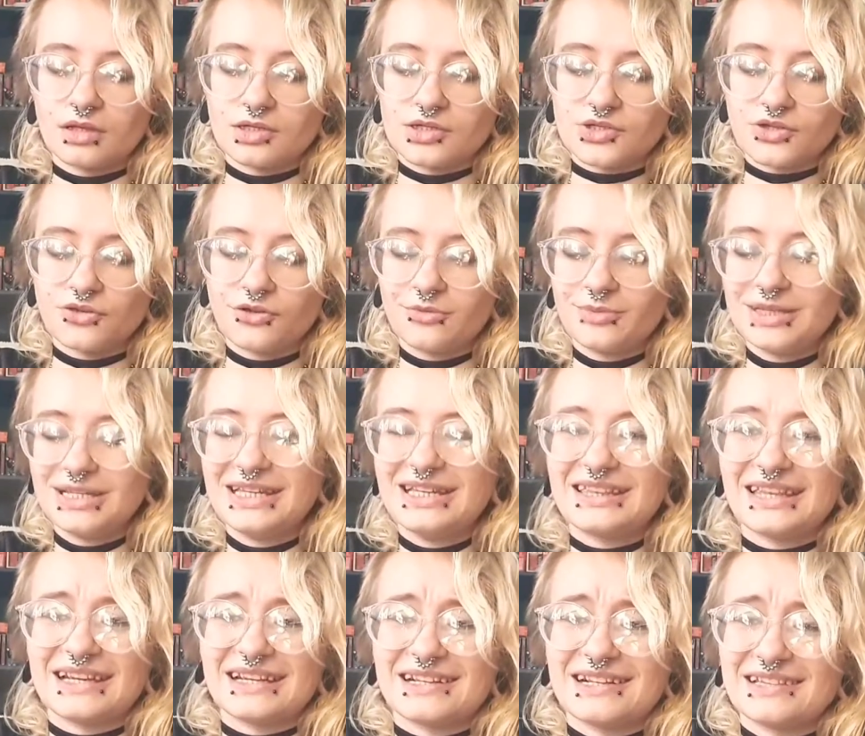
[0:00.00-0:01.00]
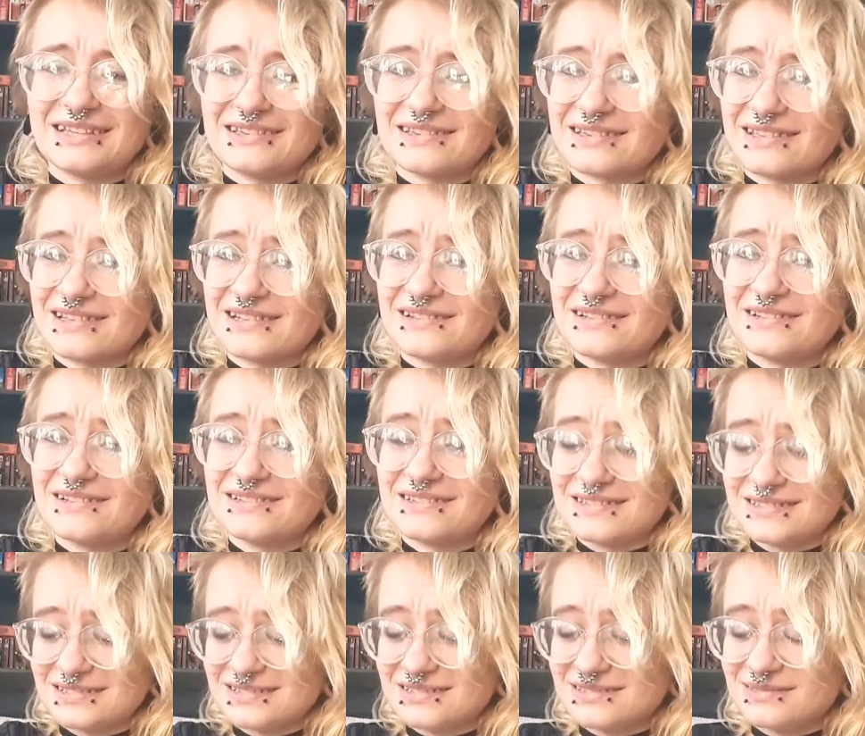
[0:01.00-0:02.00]
So you only need like a little
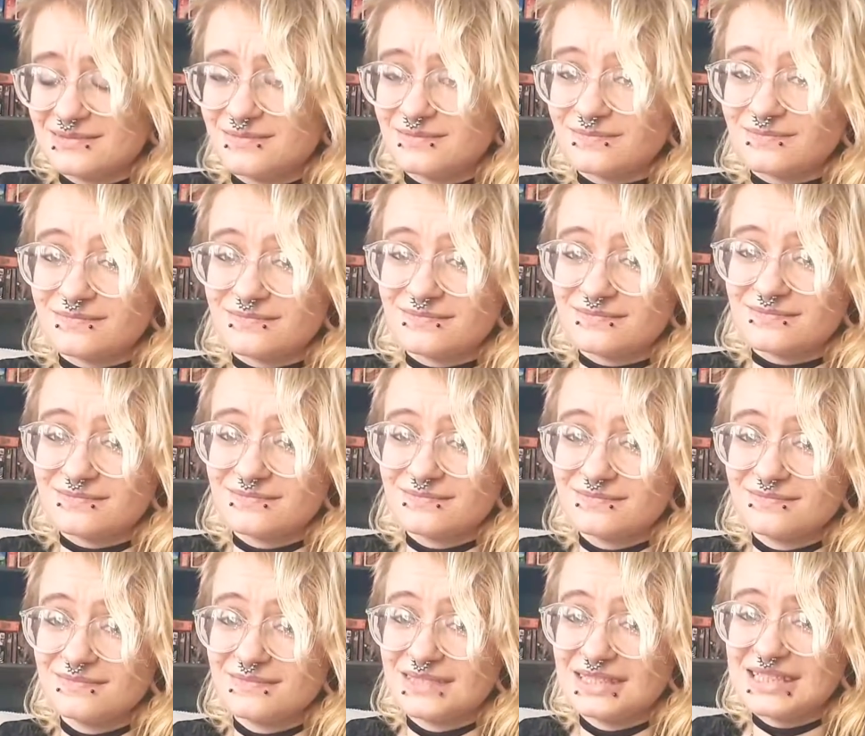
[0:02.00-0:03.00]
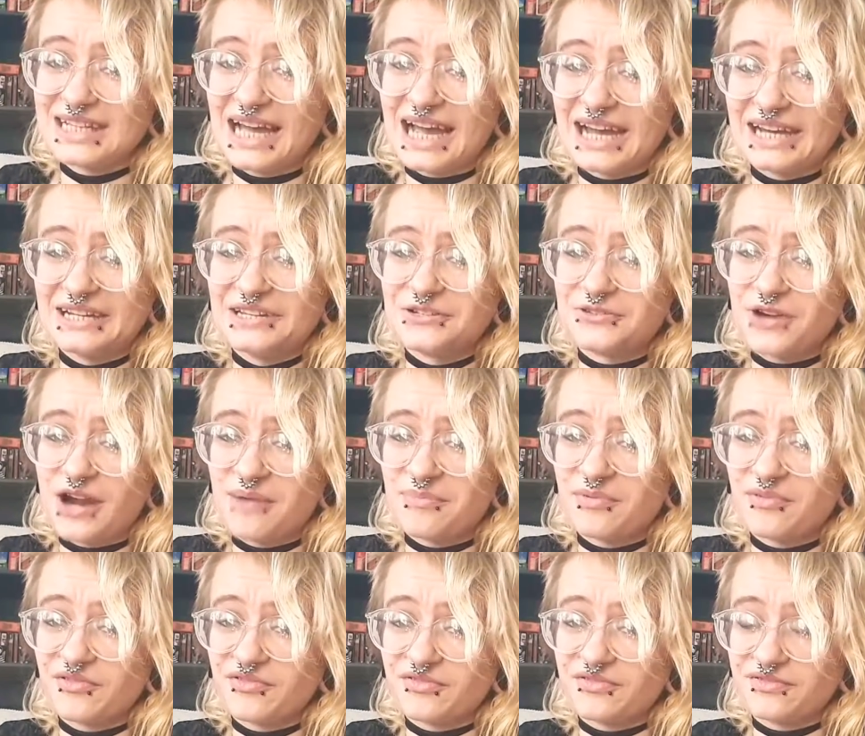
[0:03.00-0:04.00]
tiny drop
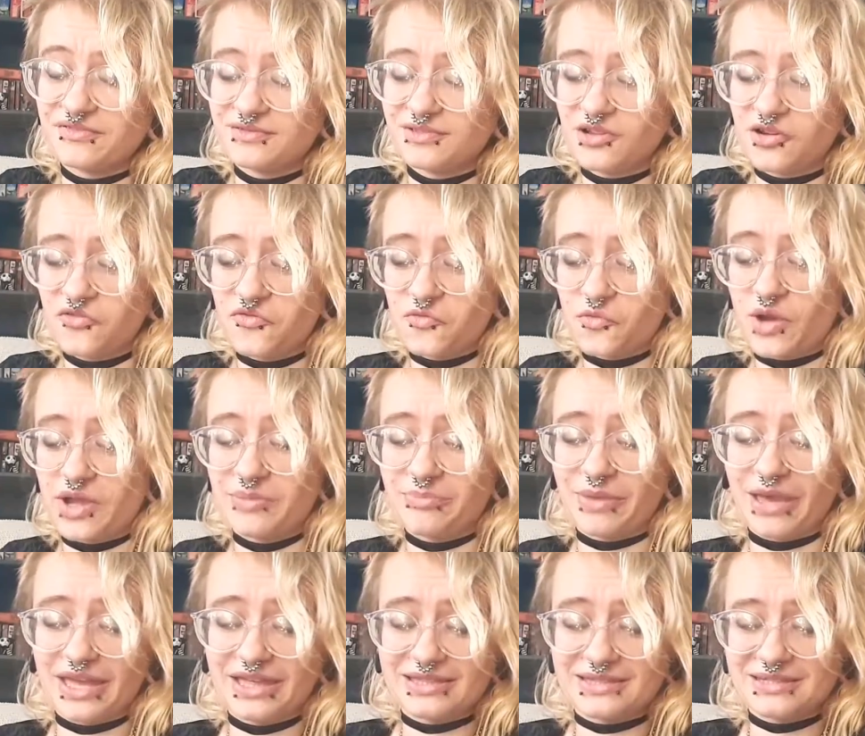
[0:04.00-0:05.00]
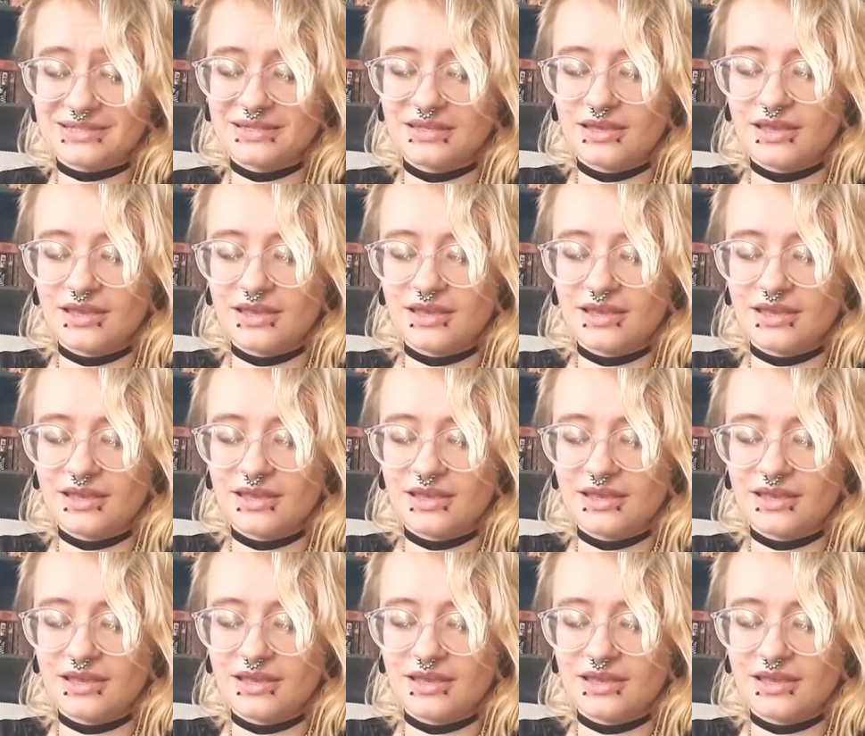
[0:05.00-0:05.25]
of white paint.